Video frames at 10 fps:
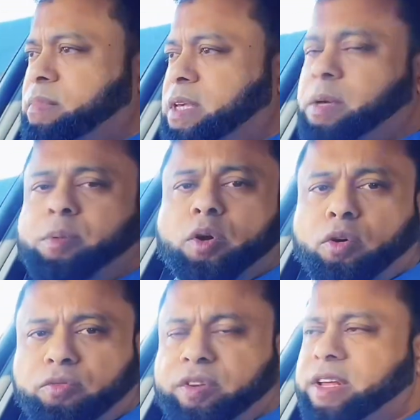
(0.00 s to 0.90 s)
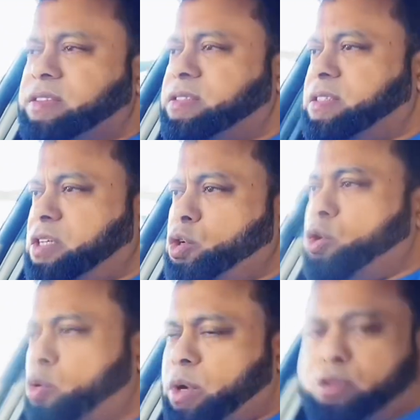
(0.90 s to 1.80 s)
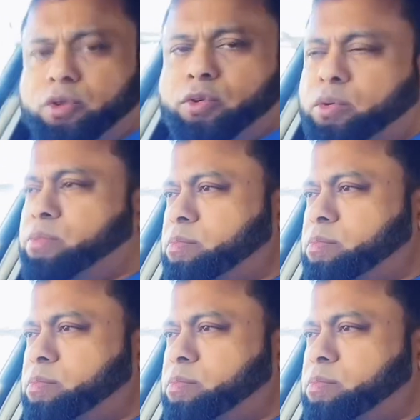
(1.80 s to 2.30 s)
Keep your confidence. You know what to do.